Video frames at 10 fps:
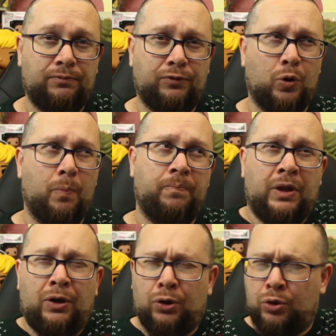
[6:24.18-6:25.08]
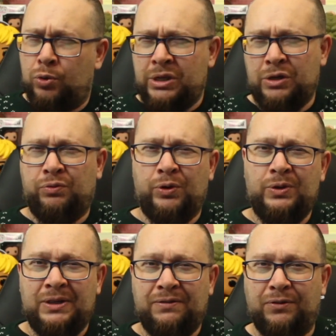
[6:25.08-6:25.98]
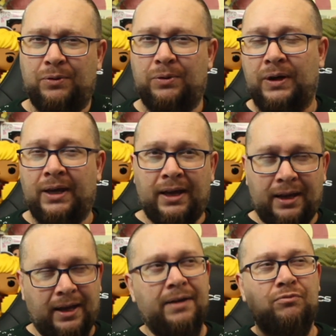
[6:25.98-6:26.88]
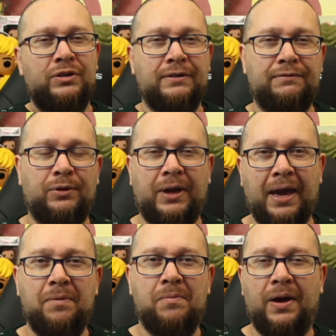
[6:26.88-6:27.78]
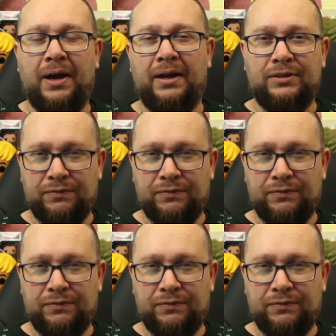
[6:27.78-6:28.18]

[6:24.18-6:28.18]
form. Who are you rooting for? I'm rooting for Kim to